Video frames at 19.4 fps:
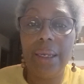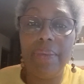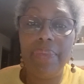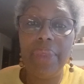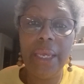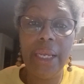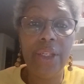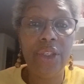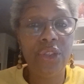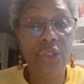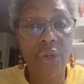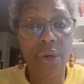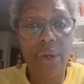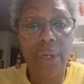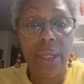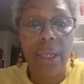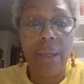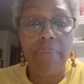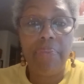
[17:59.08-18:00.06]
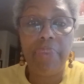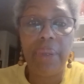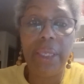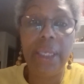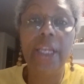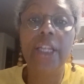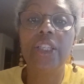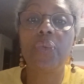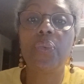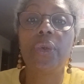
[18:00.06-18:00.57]
um, that journey
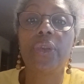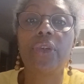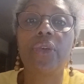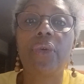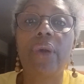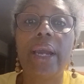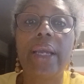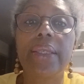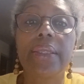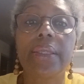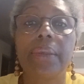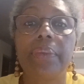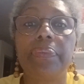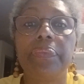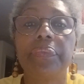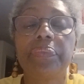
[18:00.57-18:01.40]
begins with Christ.